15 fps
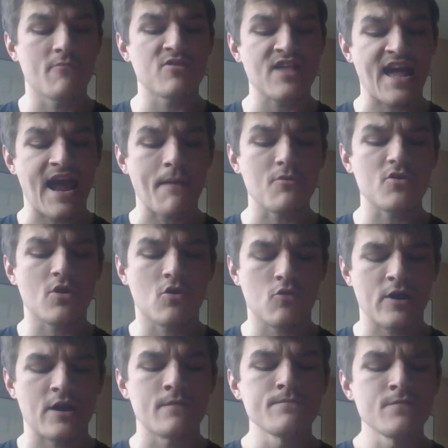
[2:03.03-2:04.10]
and was able to
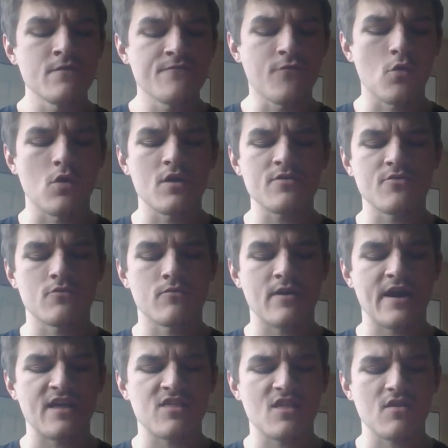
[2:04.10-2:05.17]
clear for the
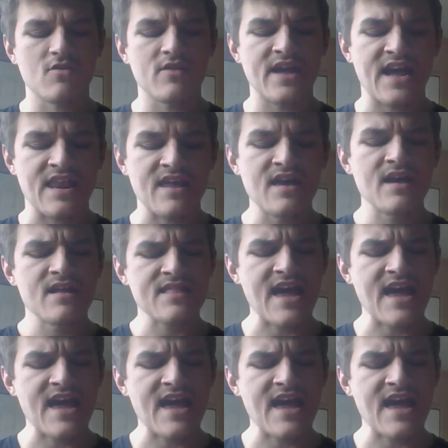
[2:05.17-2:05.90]
race lead.